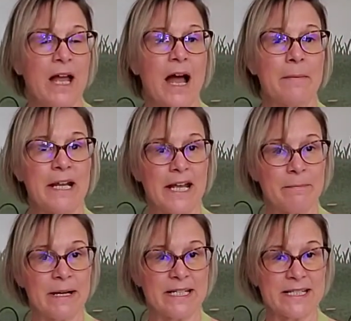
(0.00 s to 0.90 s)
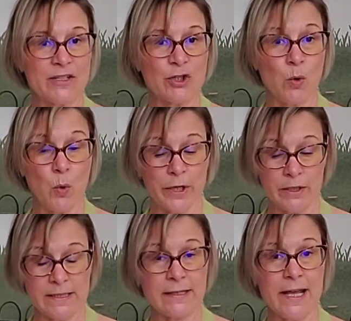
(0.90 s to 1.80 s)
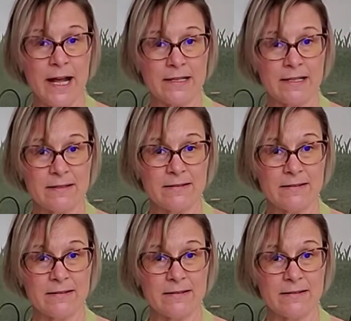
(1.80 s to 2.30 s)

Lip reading: I'm going to add my essential oil to that,